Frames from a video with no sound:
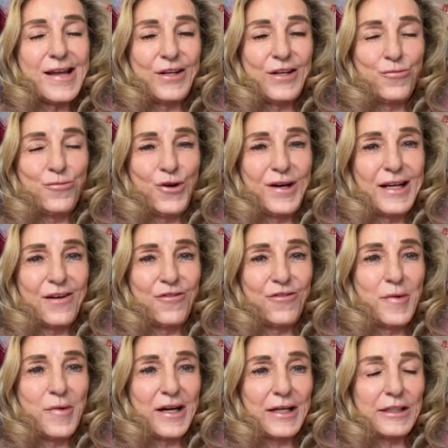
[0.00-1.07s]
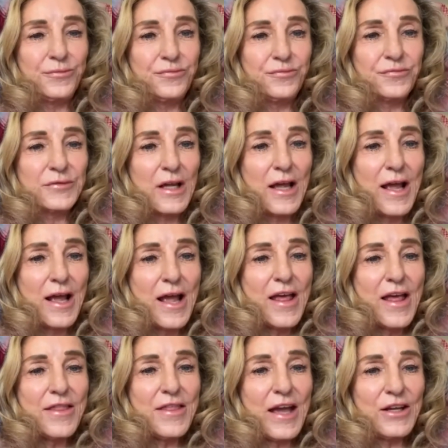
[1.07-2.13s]
Hey, good morning, everybody.
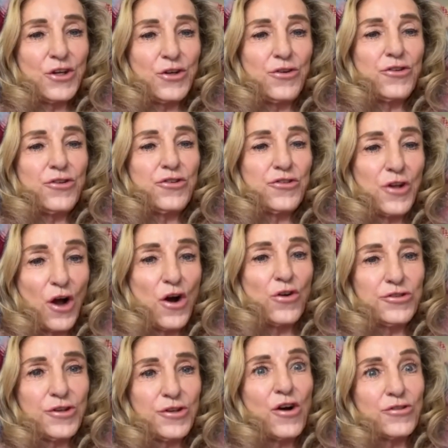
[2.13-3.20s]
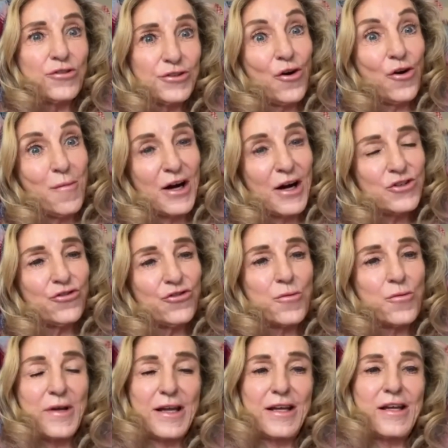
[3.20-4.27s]
Thank you so much for
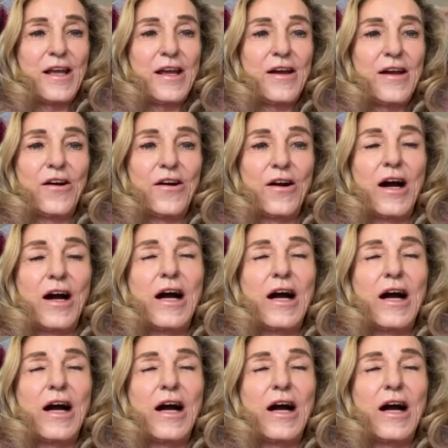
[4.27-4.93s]
being here.